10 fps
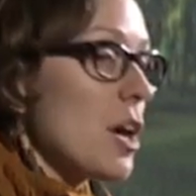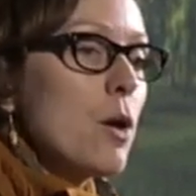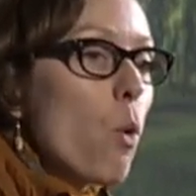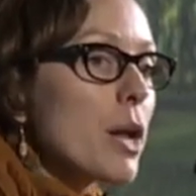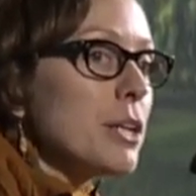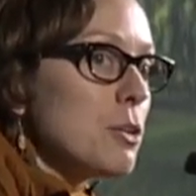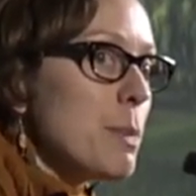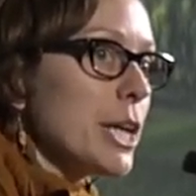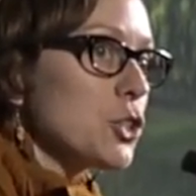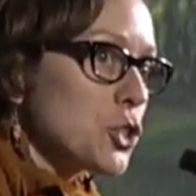I wanted to
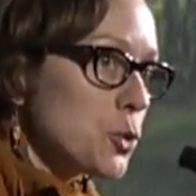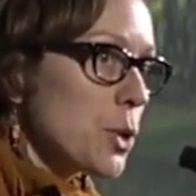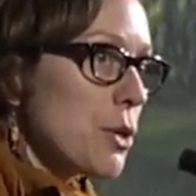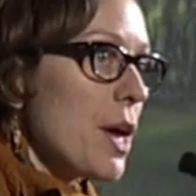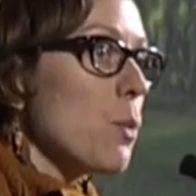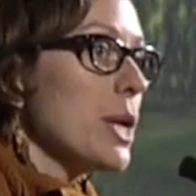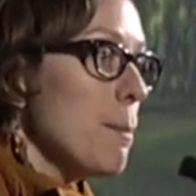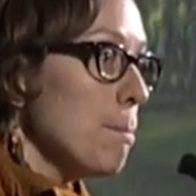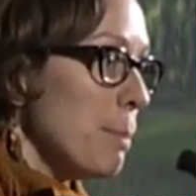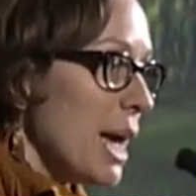make sure that we
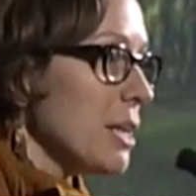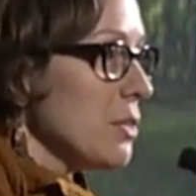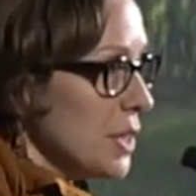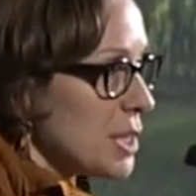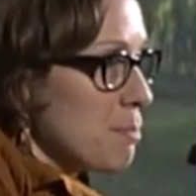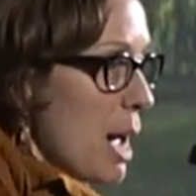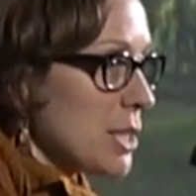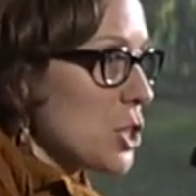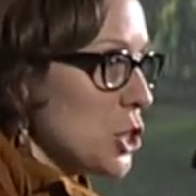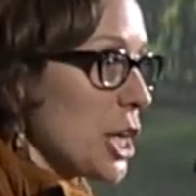embedded this
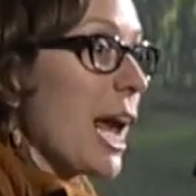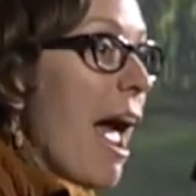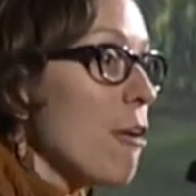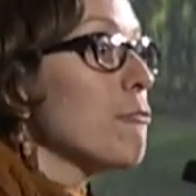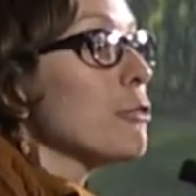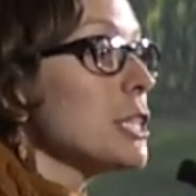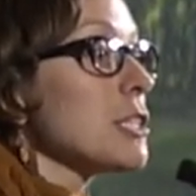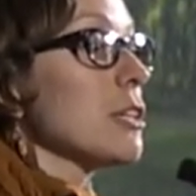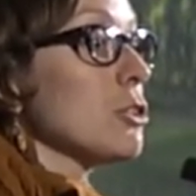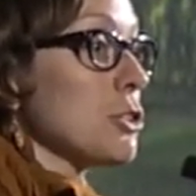messaging every
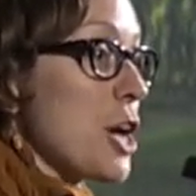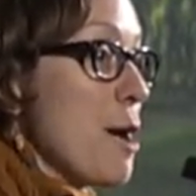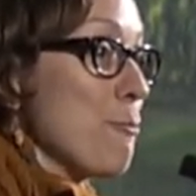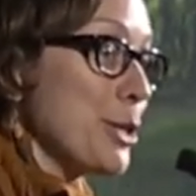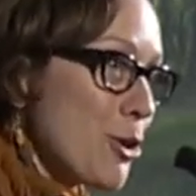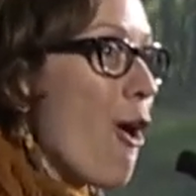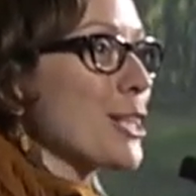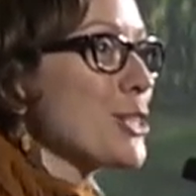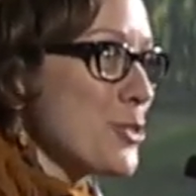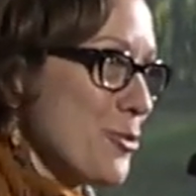single time we
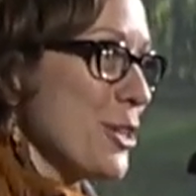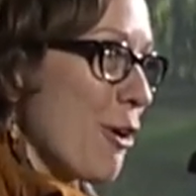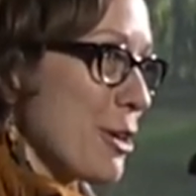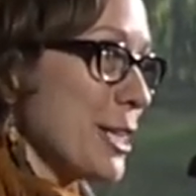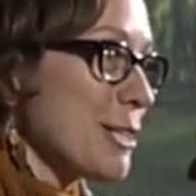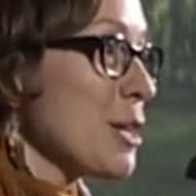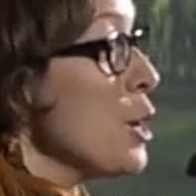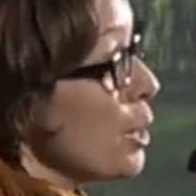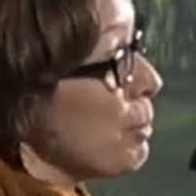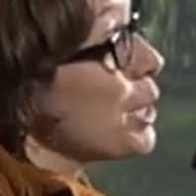talked to the artists,
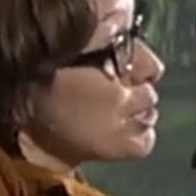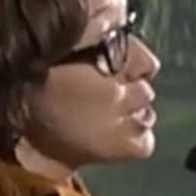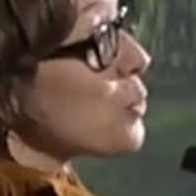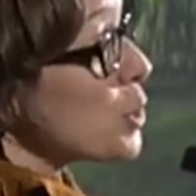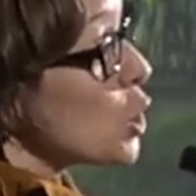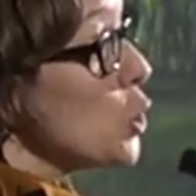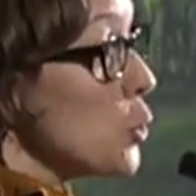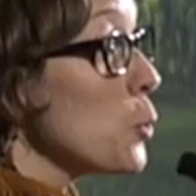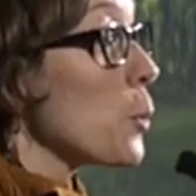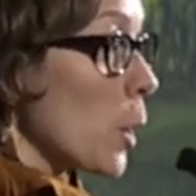because this was a
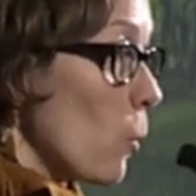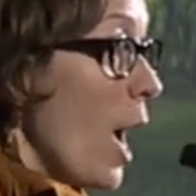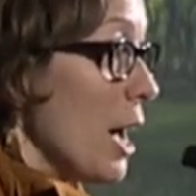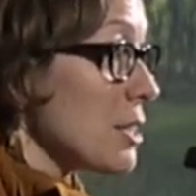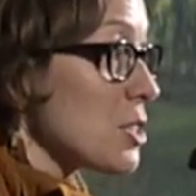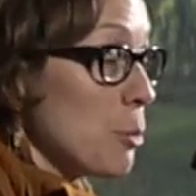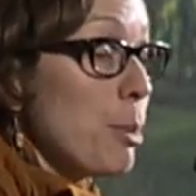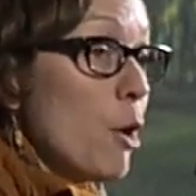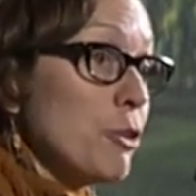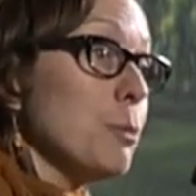new request
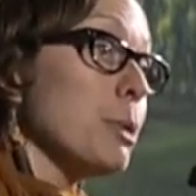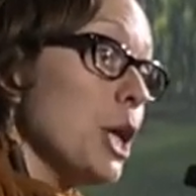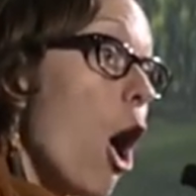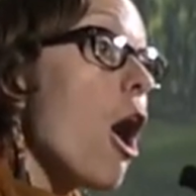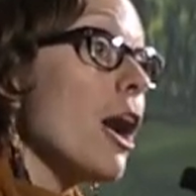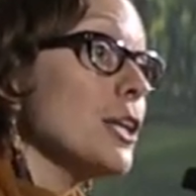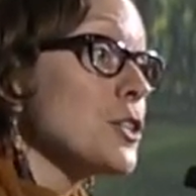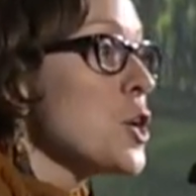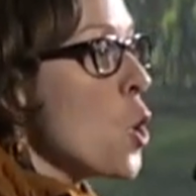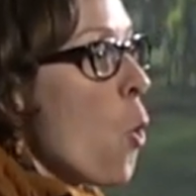above and beyond
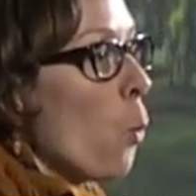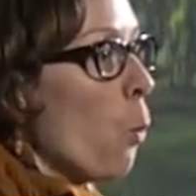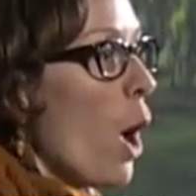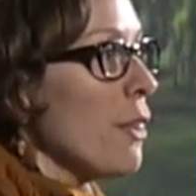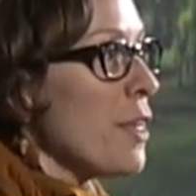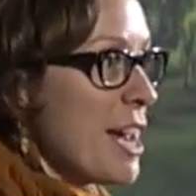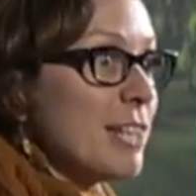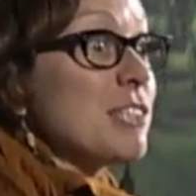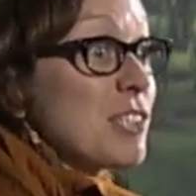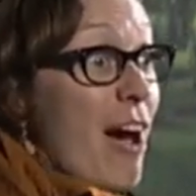what they
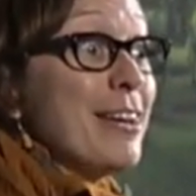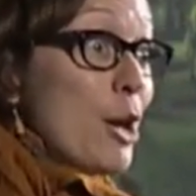had signed